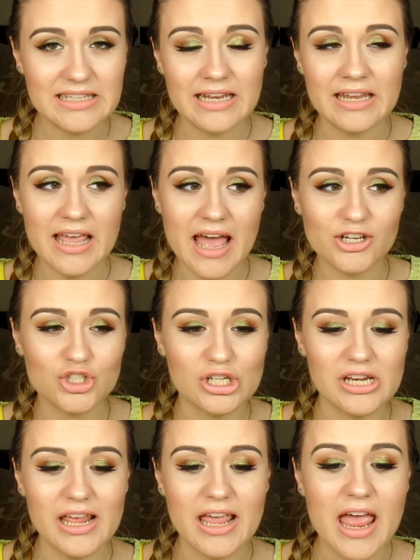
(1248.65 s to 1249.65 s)
and
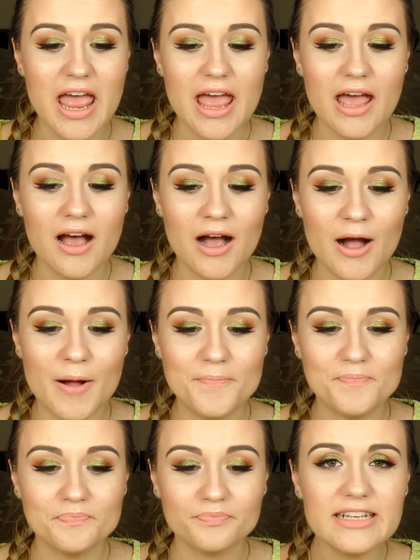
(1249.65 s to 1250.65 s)

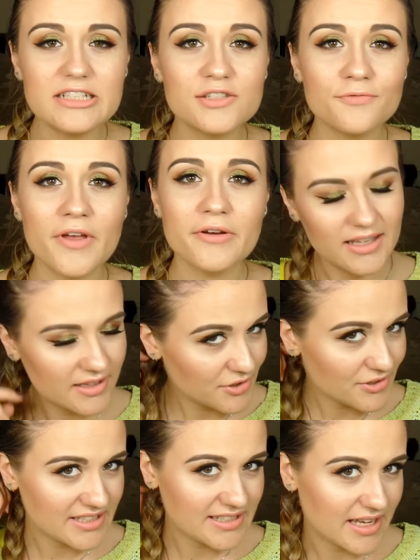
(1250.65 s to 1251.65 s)
it's very
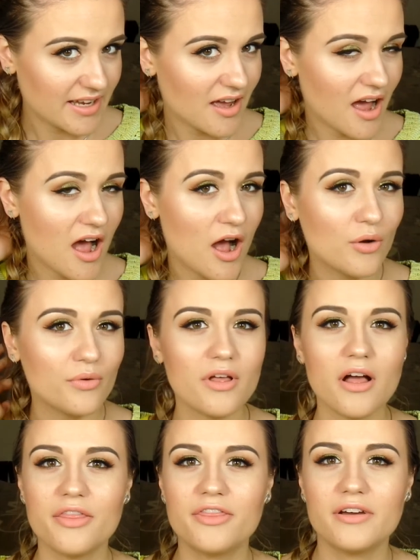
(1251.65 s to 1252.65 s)
interesting how
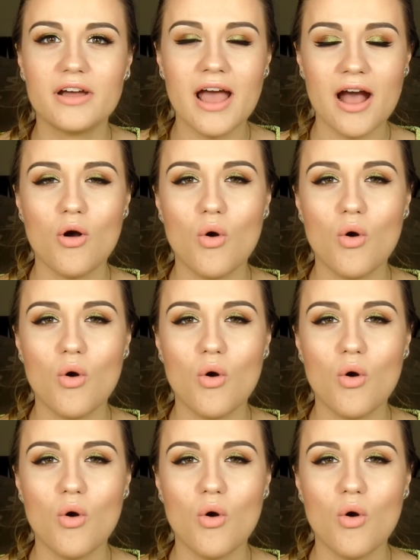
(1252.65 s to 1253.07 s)
the